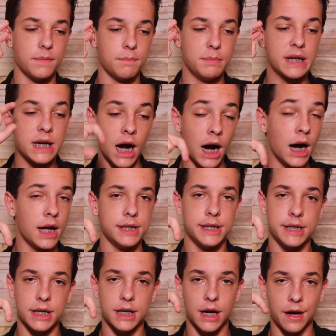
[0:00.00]

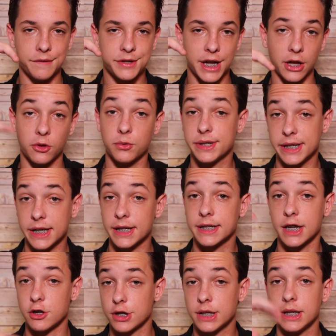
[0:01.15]
because of St. Lucia,
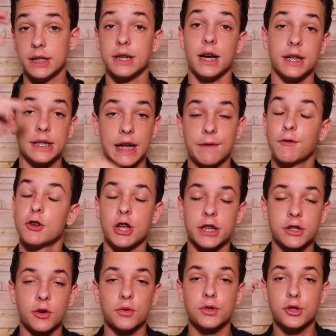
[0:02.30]
St. Jacinta, and St.
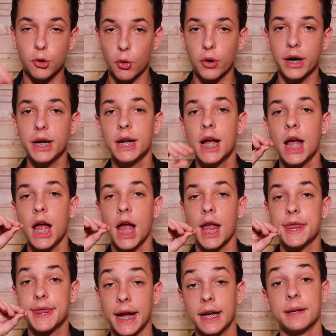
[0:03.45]
Francesco's story,
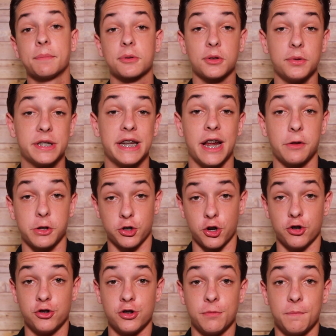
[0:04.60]
they end up closing down the
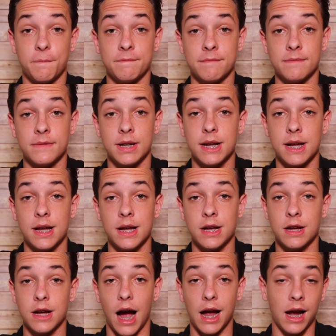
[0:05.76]
church.
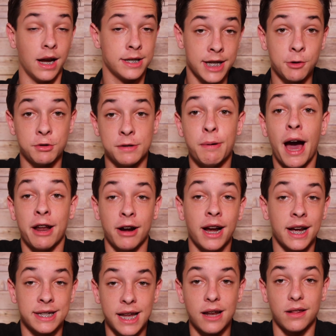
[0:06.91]
I said it was bad, right?
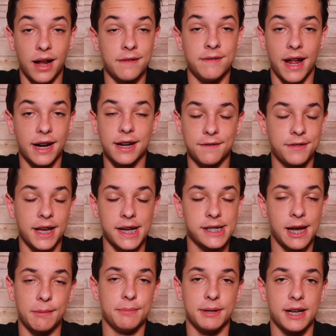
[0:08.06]
I said a lot of negative things
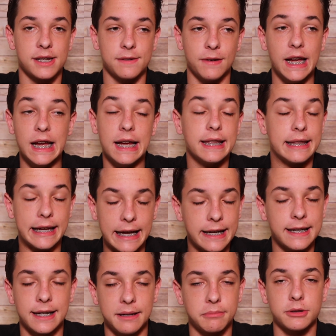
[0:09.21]
happened because of it. They
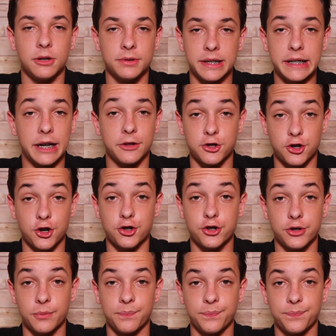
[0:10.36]
ended up closing down the church.